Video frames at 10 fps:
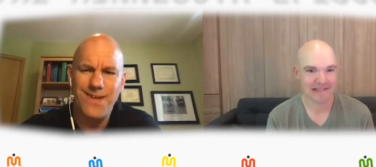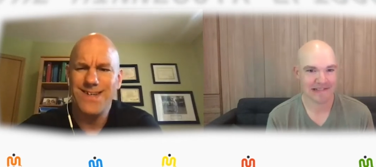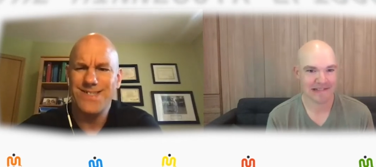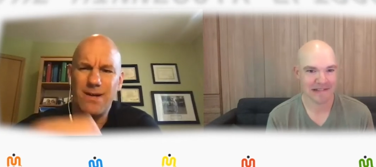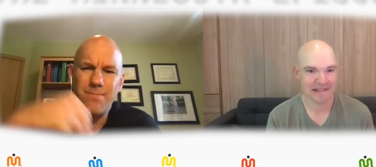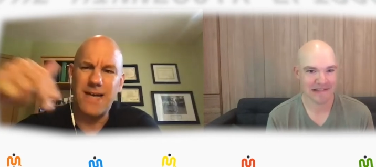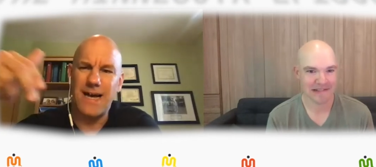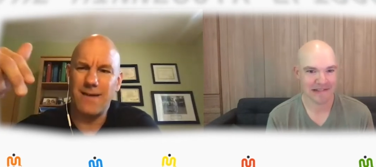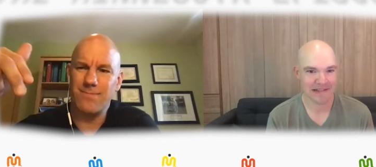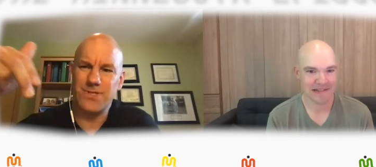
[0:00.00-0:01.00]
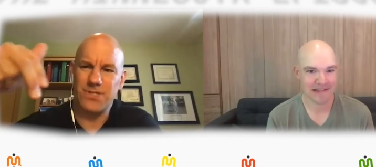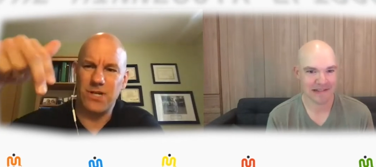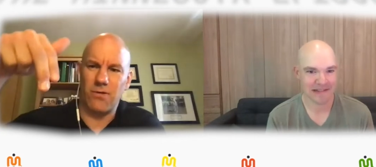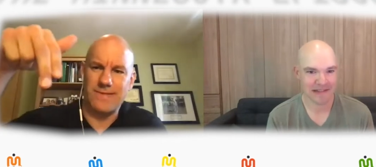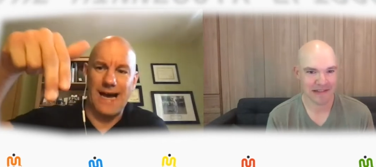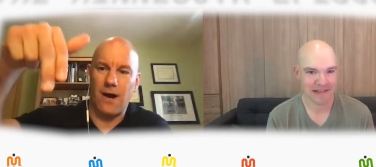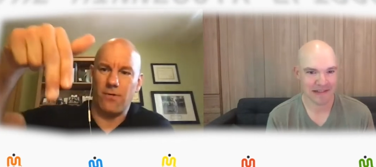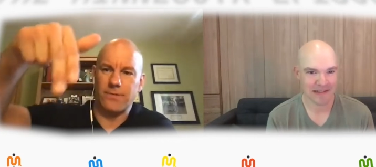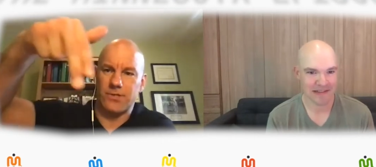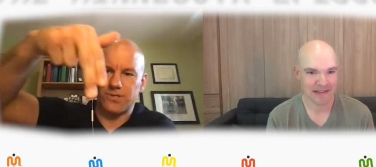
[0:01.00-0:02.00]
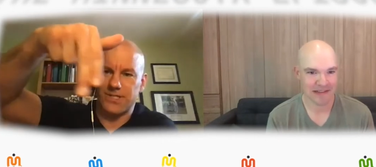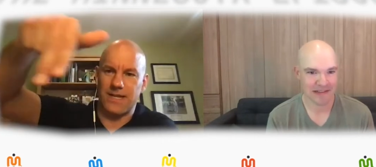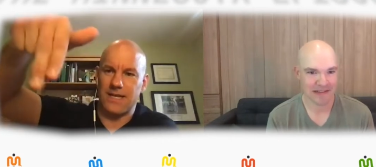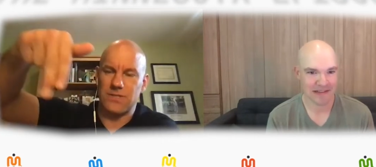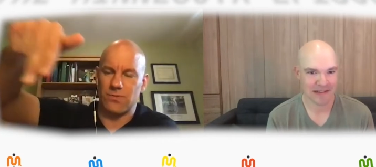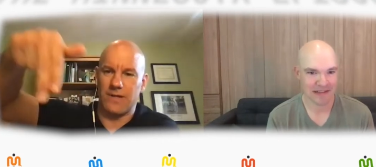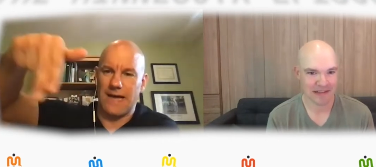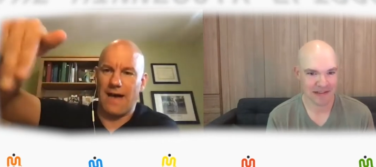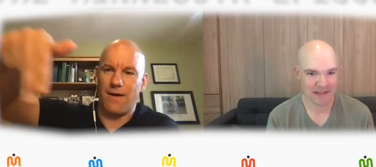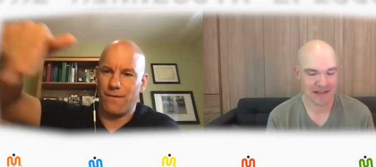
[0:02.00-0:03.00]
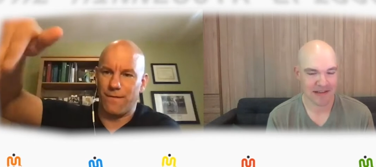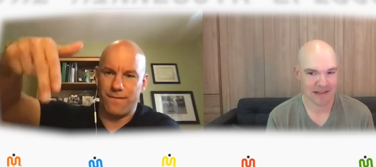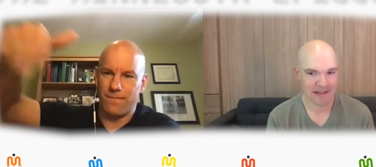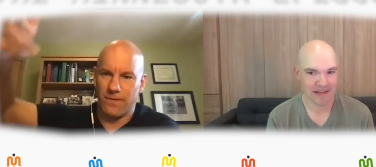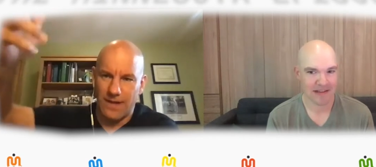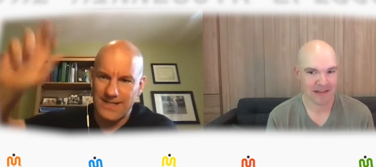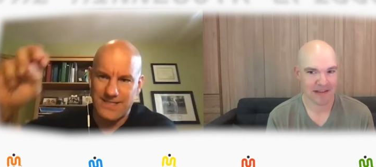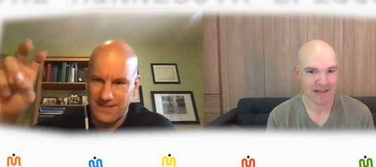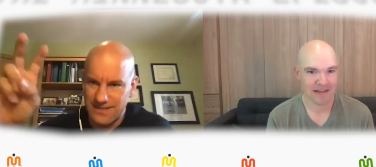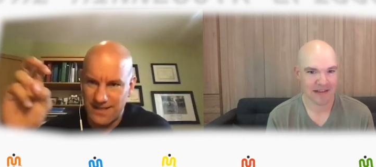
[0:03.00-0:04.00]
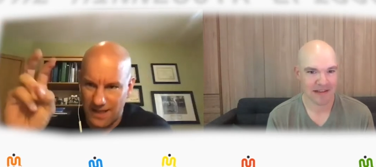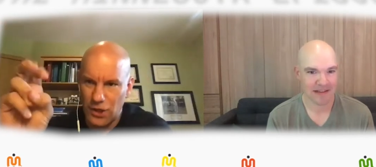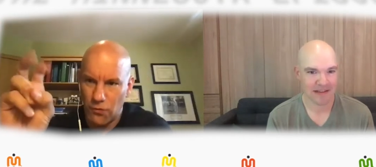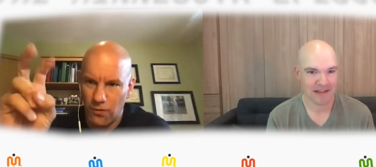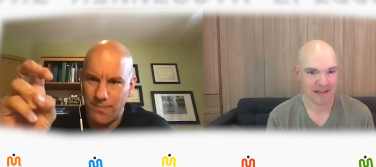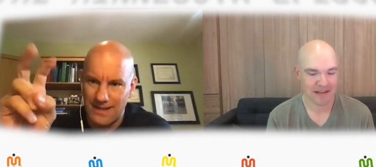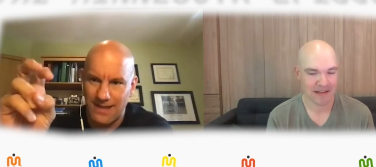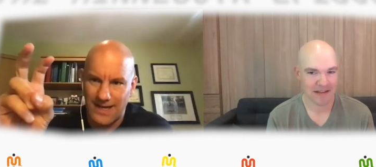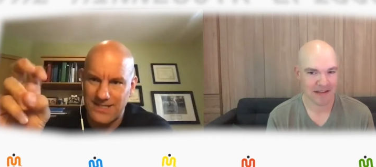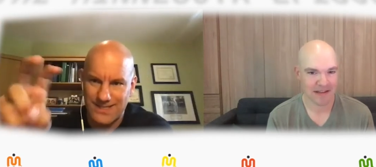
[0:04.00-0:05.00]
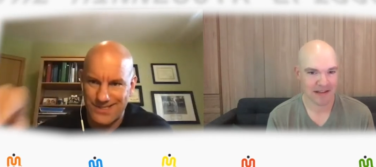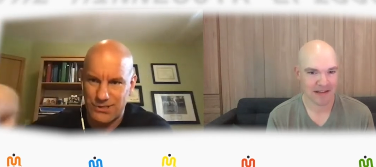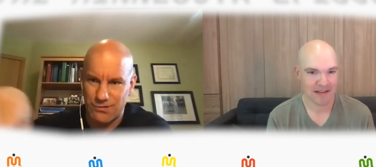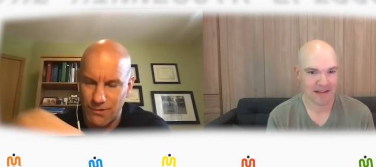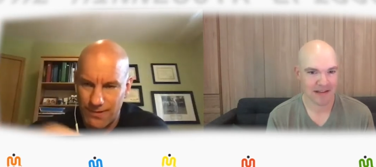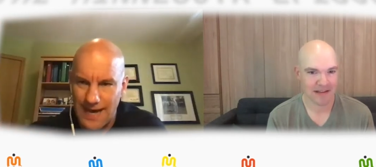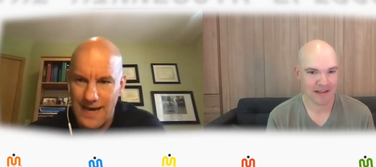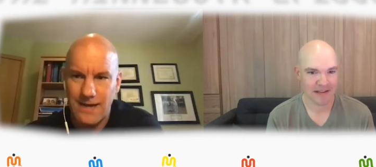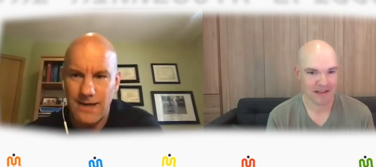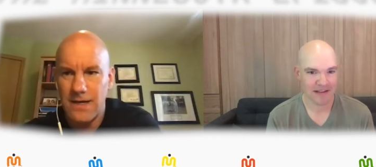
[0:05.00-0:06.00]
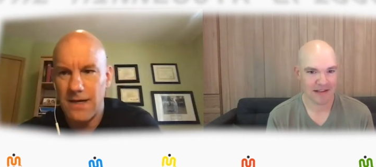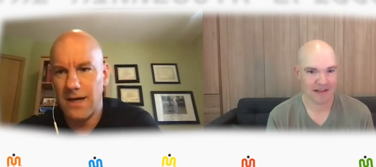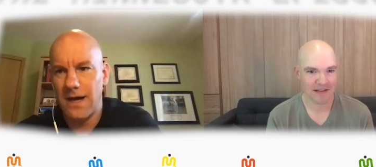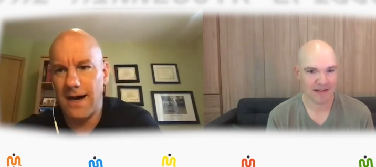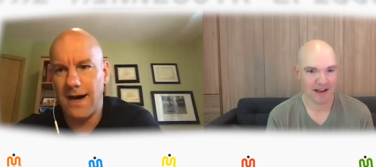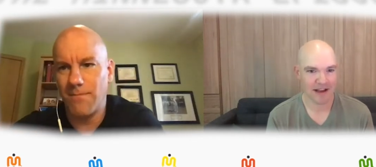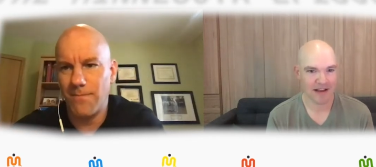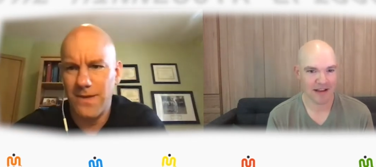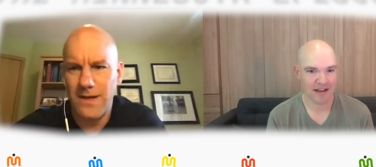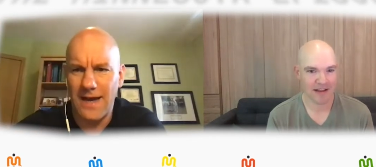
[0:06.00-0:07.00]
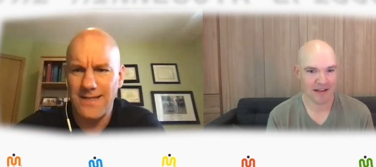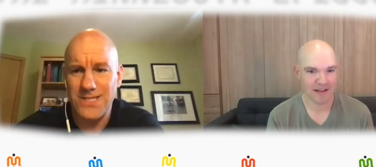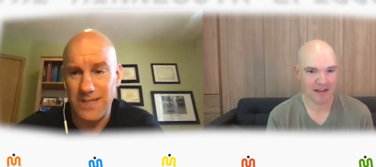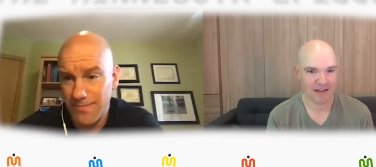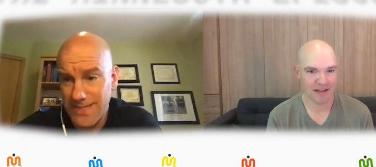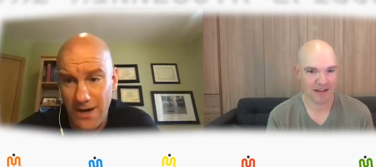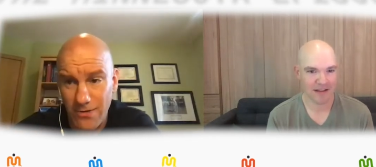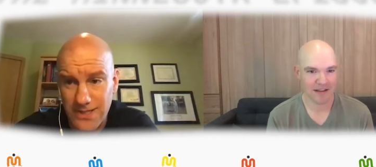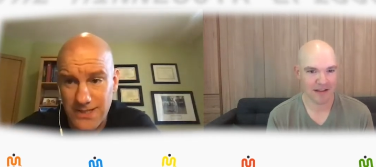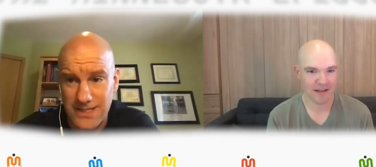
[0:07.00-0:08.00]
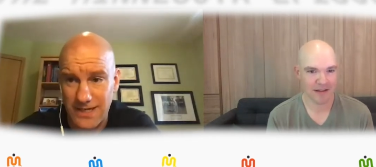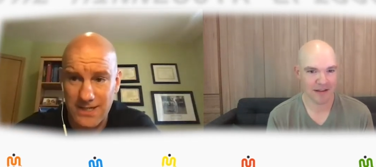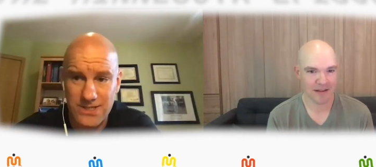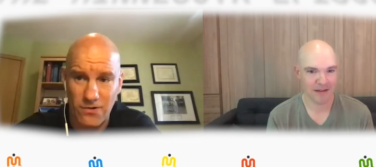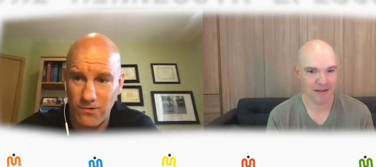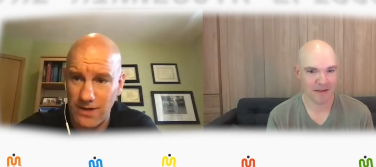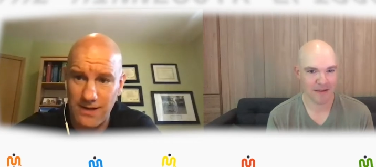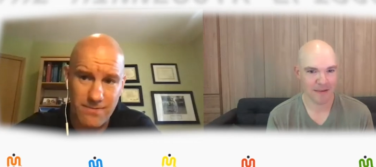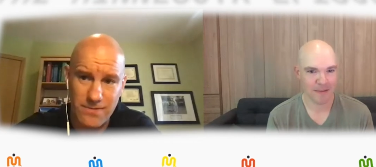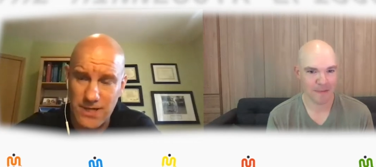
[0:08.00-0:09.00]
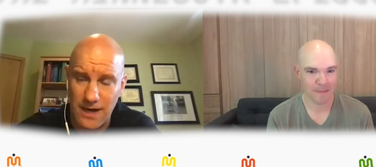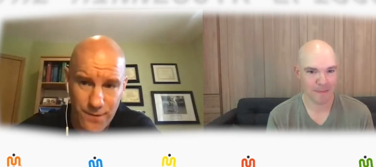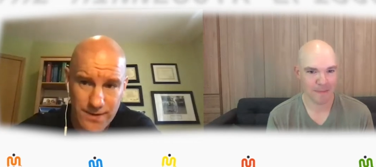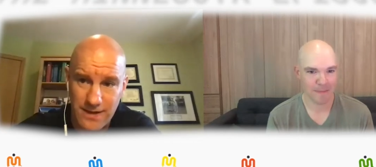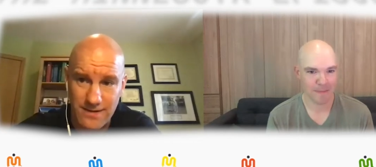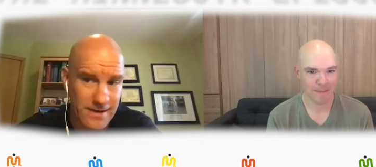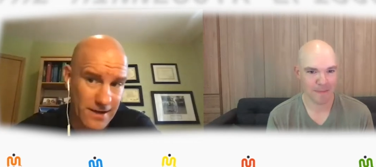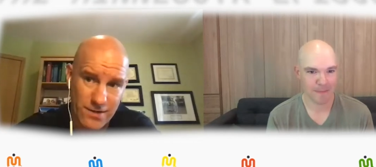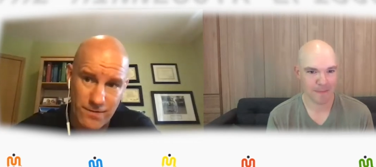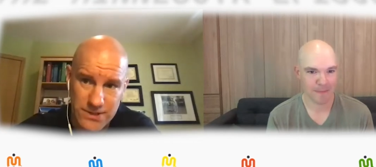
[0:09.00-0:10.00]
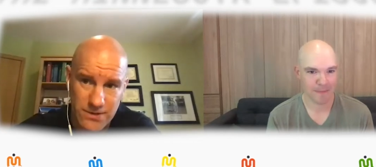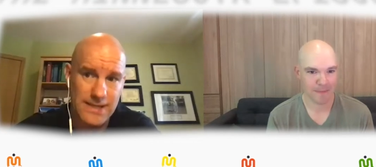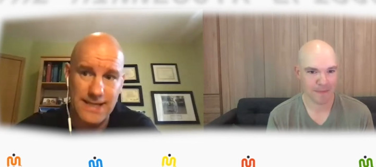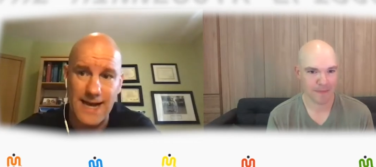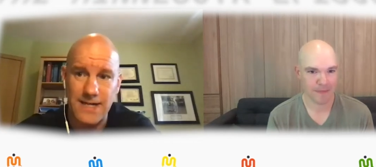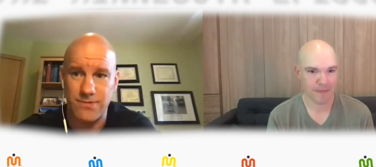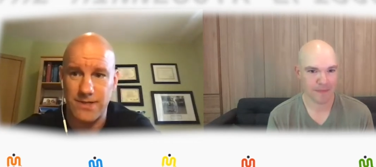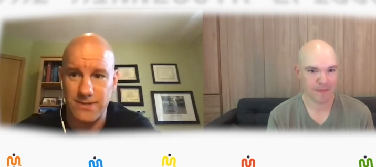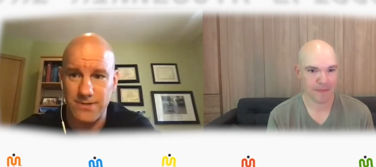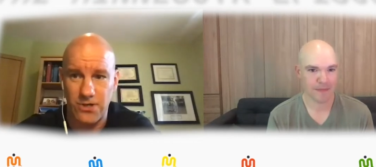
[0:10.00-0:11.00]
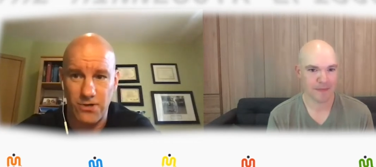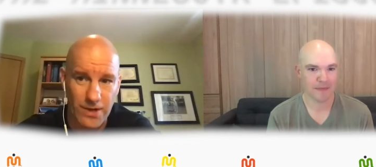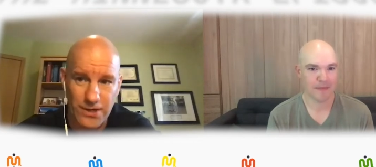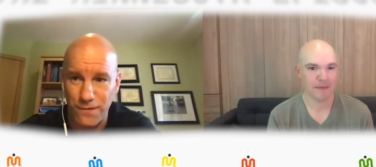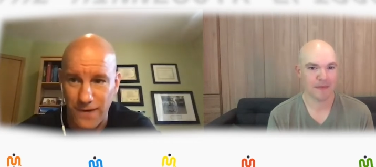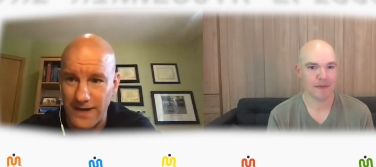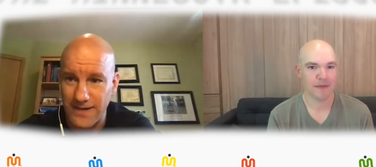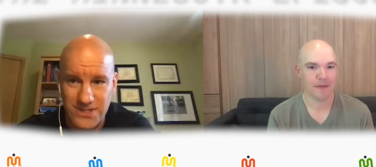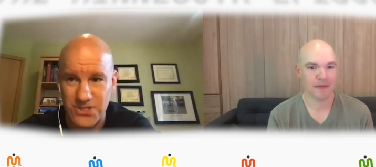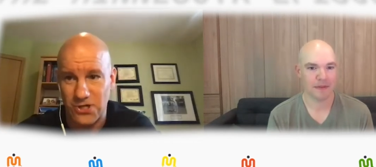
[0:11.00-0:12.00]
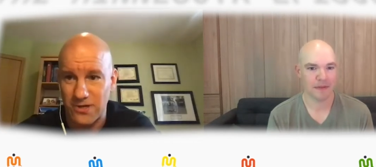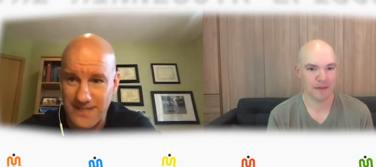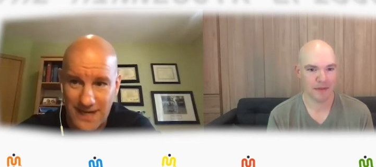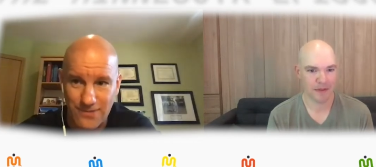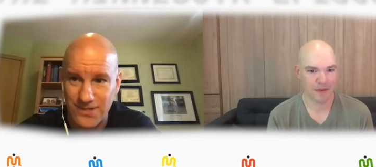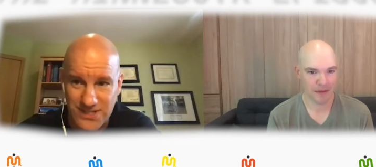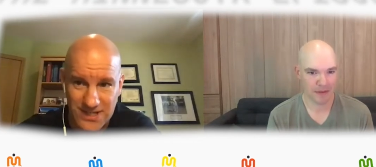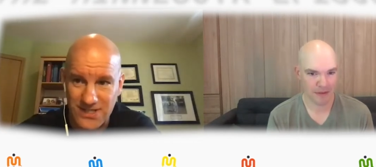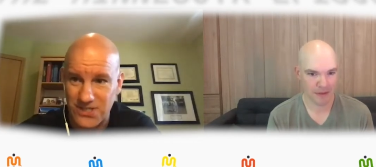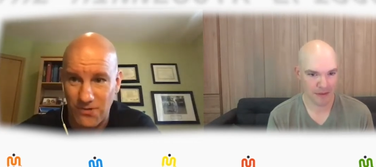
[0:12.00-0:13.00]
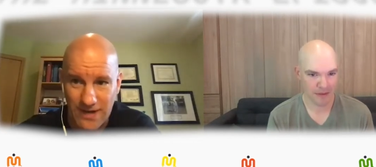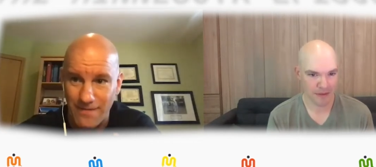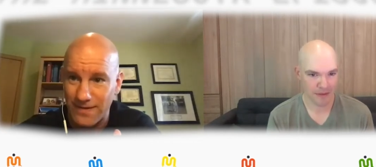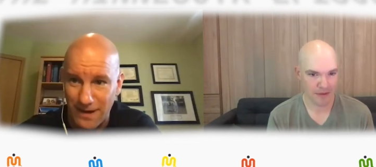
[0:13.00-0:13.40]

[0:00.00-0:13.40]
Speaker 1: sometimes, you know, towns or cities will have license that you will be licensed through that. Um, yeah. And some towns and cities are really tough with it, and then other ones are really lax with it. So what you find is certain towns and cities don't have a lot of